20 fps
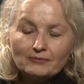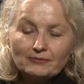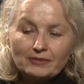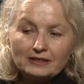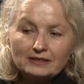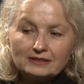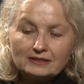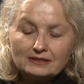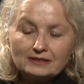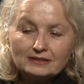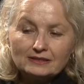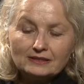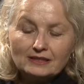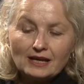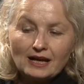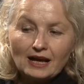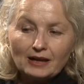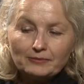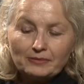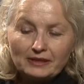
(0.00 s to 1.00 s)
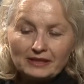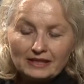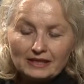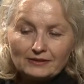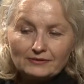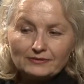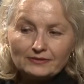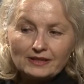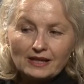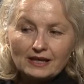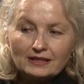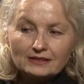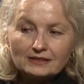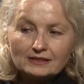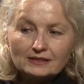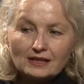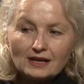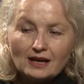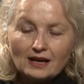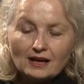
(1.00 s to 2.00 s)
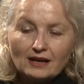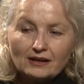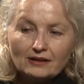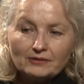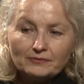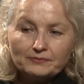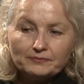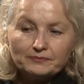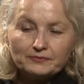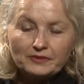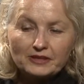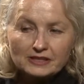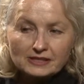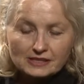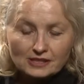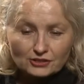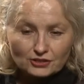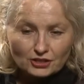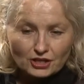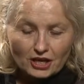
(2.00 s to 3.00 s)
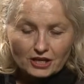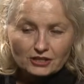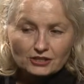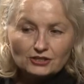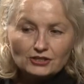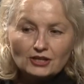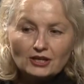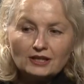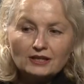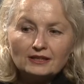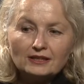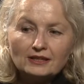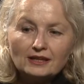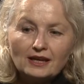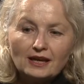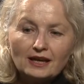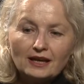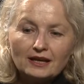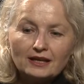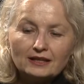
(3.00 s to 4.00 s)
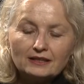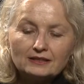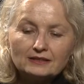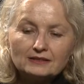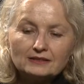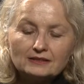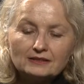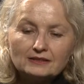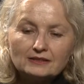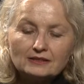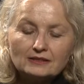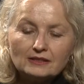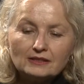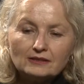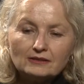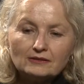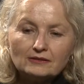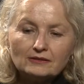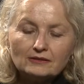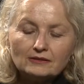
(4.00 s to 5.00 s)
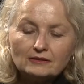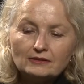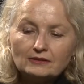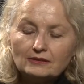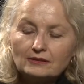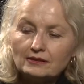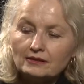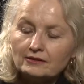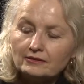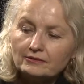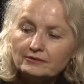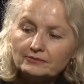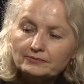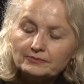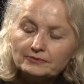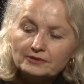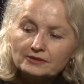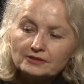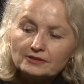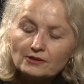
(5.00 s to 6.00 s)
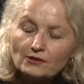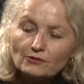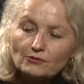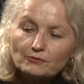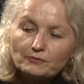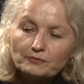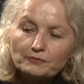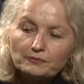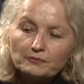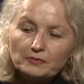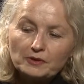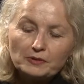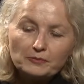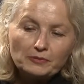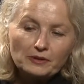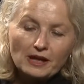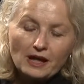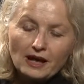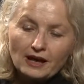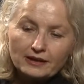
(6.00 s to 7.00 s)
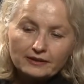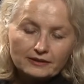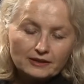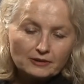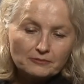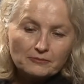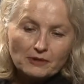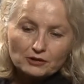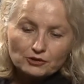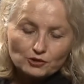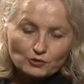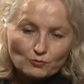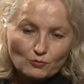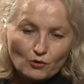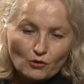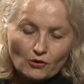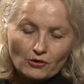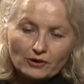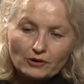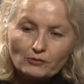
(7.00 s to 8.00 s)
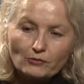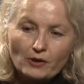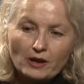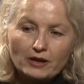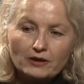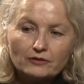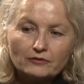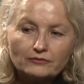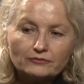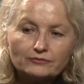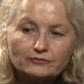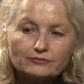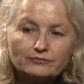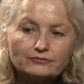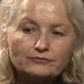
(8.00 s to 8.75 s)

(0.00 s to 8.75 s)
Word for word: But I believe that uh, things are changing, and uh, so people are, I think, much more aware of